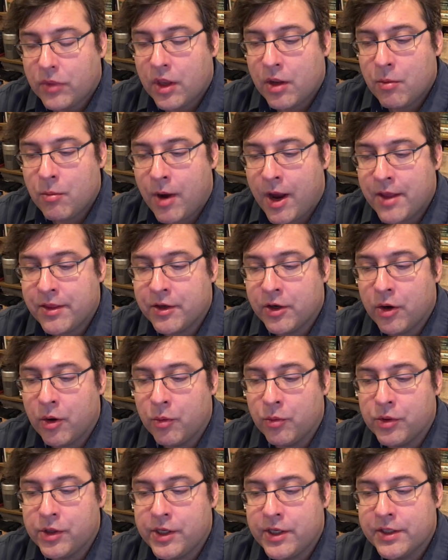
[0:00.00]
"Why, they're
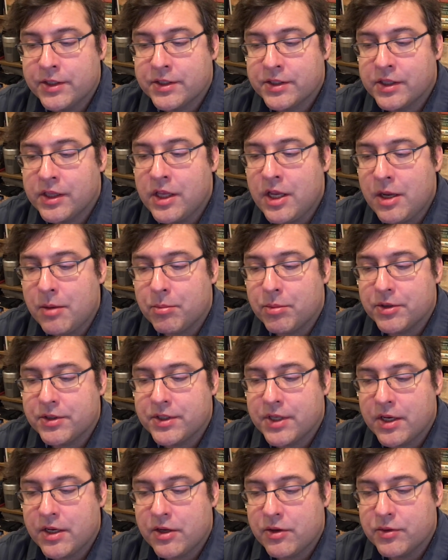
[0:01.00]
only asleep,"
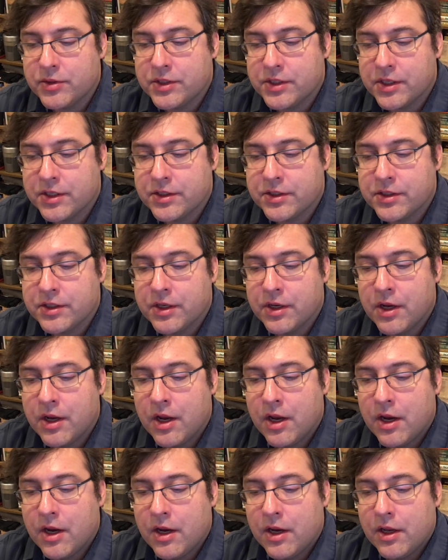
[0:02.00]
said Eustace.
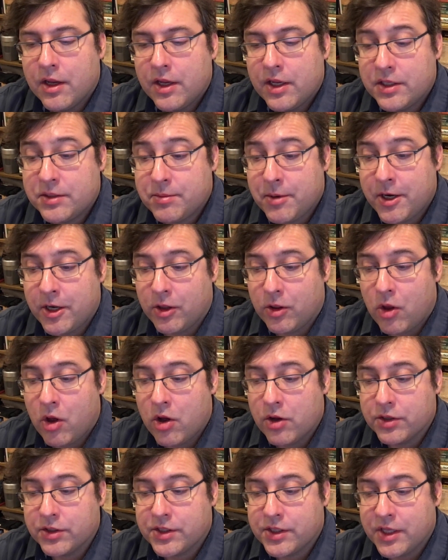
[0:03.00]
"It's been a
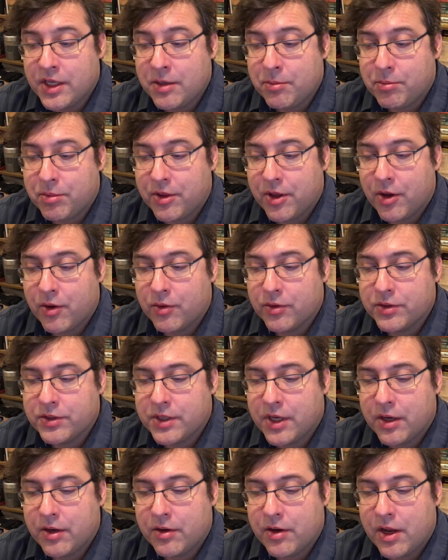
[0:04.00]
long sleep, though,"
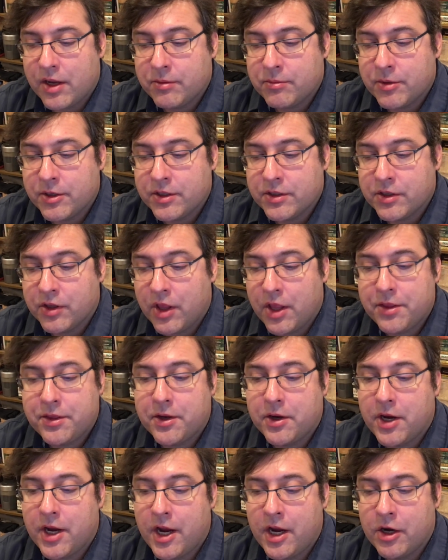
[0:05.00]
said Edmund, "to let
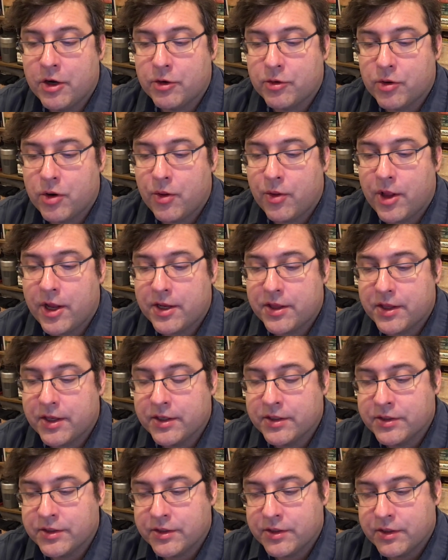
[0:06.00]
their hair grow like
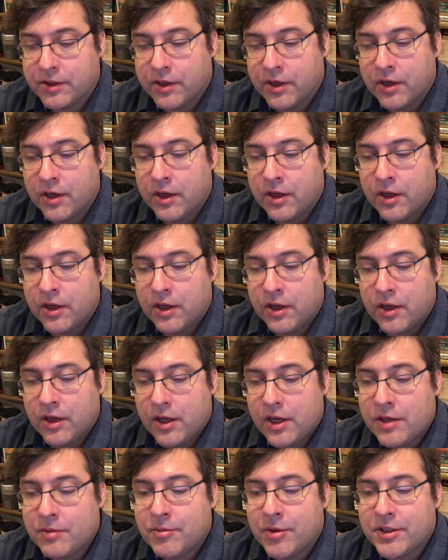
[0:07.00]
this."
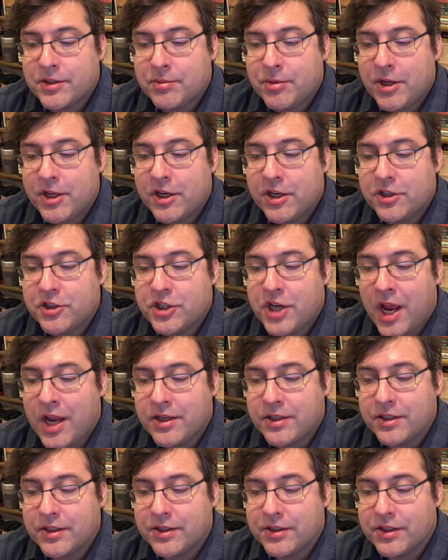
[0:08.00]
"It must be an
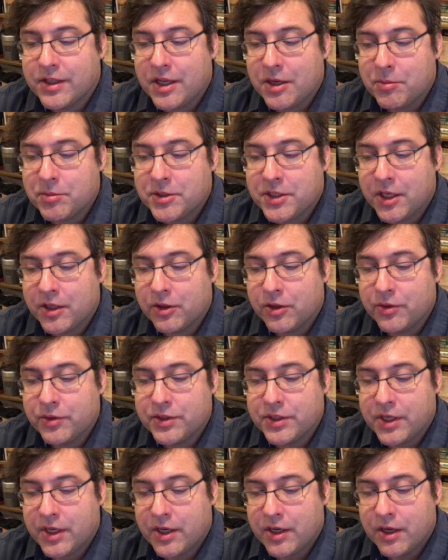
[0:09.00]
enchanted sleep," said
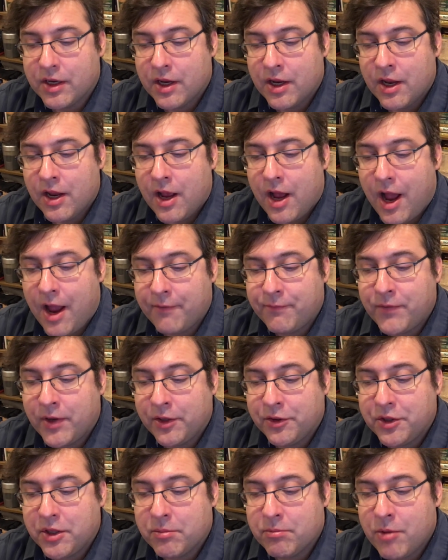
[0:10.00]
Lucy. "I
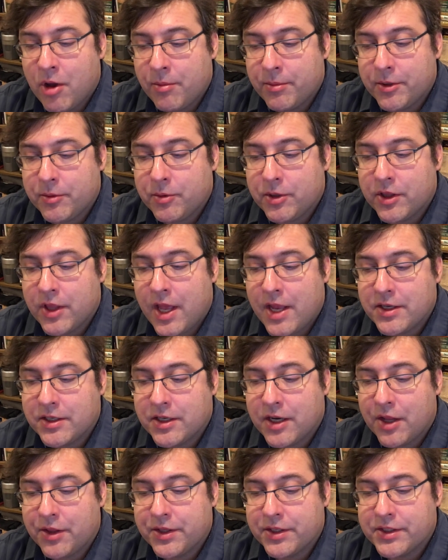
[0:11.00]
felt the moment we landed
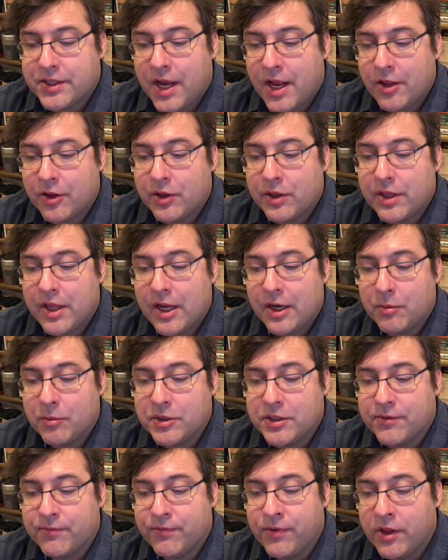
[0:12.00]
on this island that it
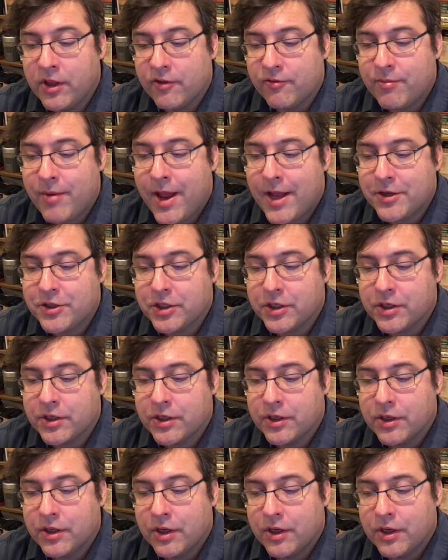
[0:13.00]
was full of magic."